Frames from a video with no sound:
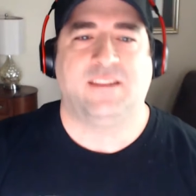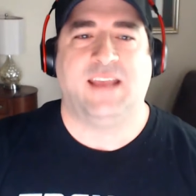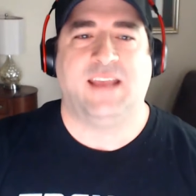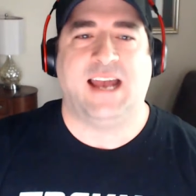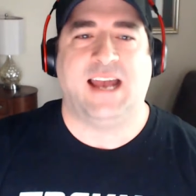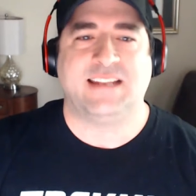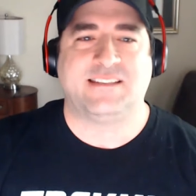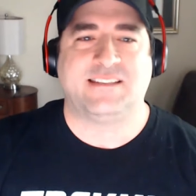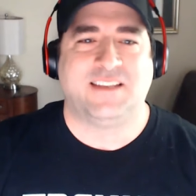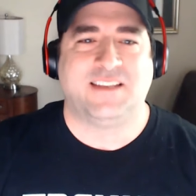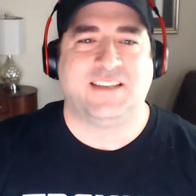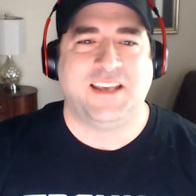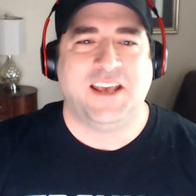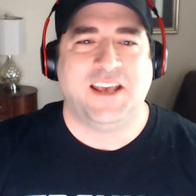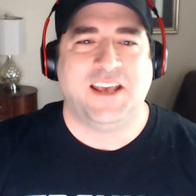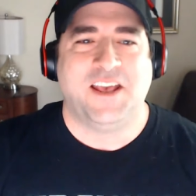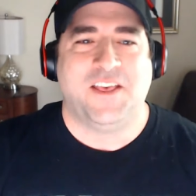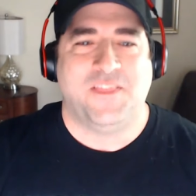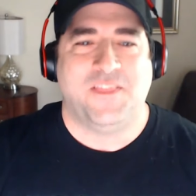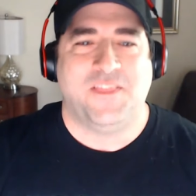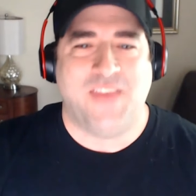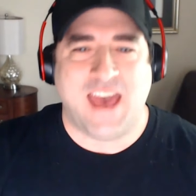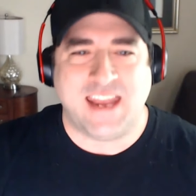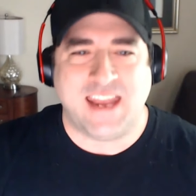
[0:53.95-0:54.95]
That's
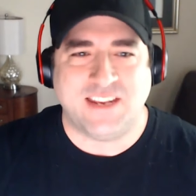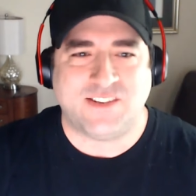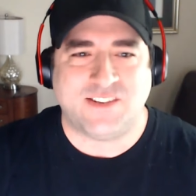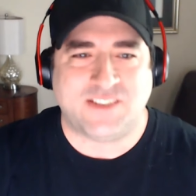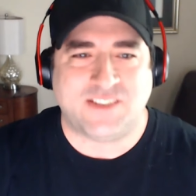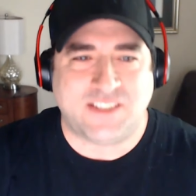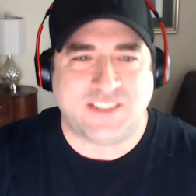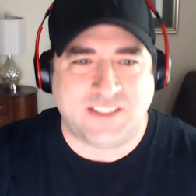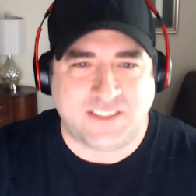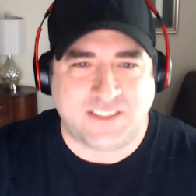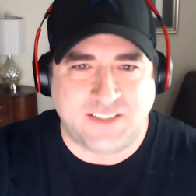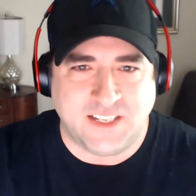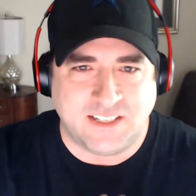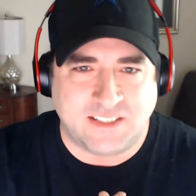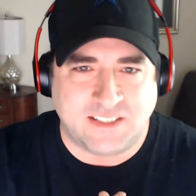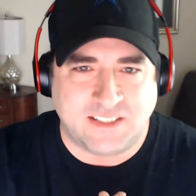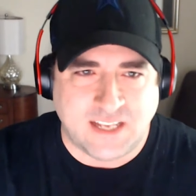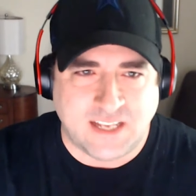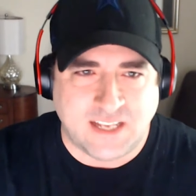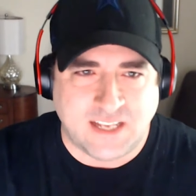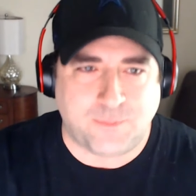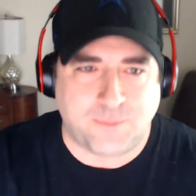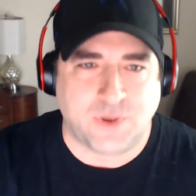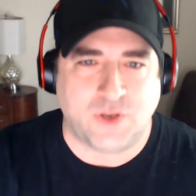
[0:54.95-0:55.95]
that is the
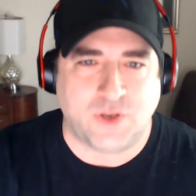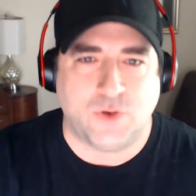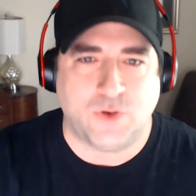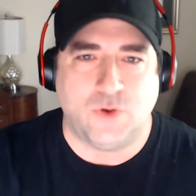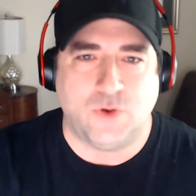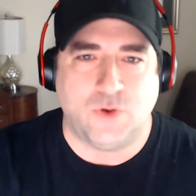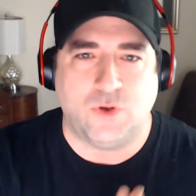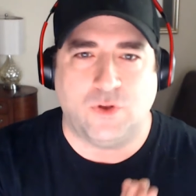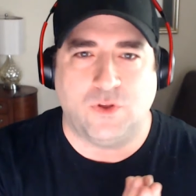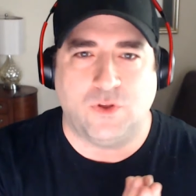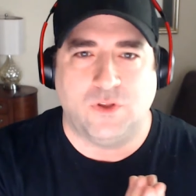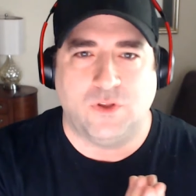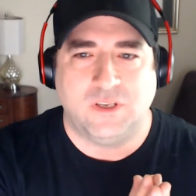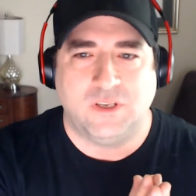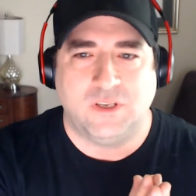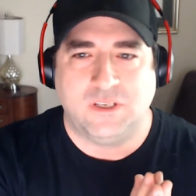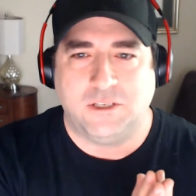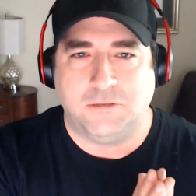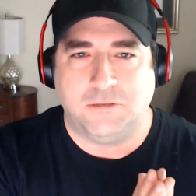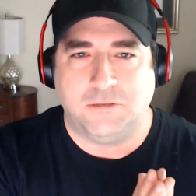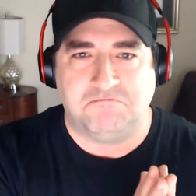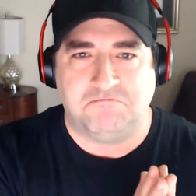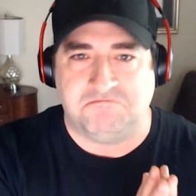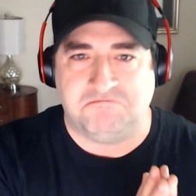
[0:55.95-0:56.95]
typical
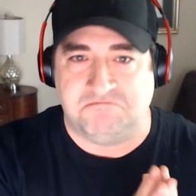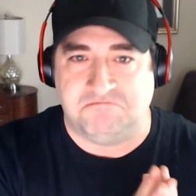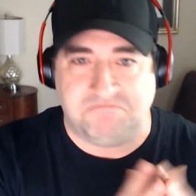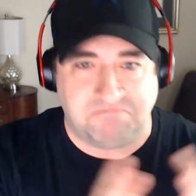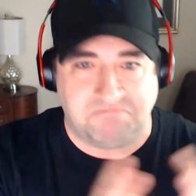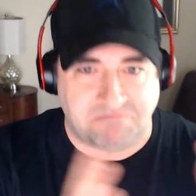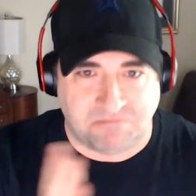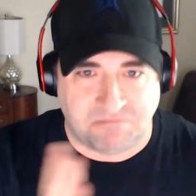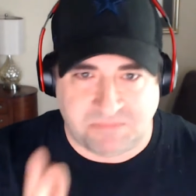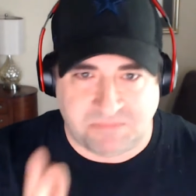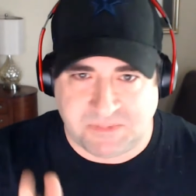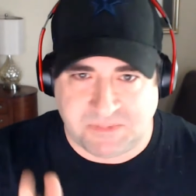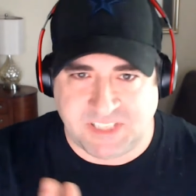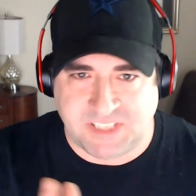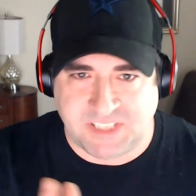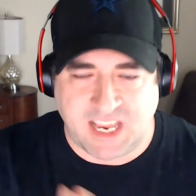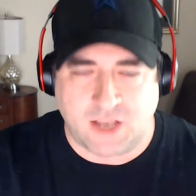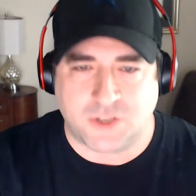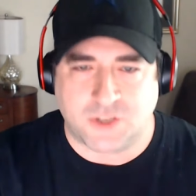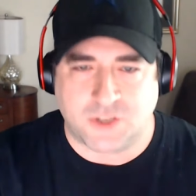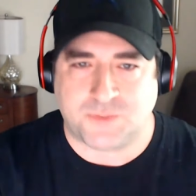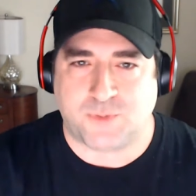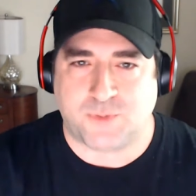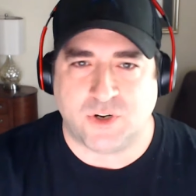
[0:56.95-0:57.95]

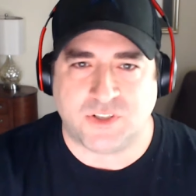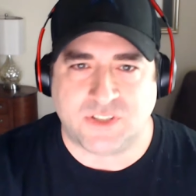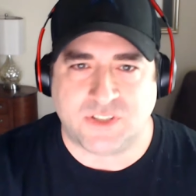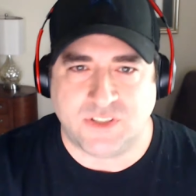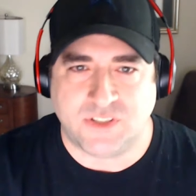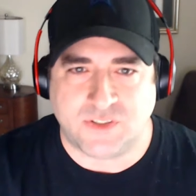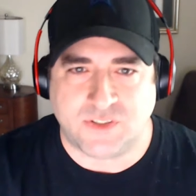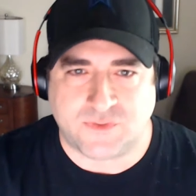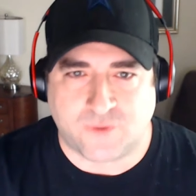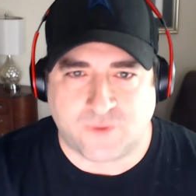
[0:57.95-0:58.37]
salesperson's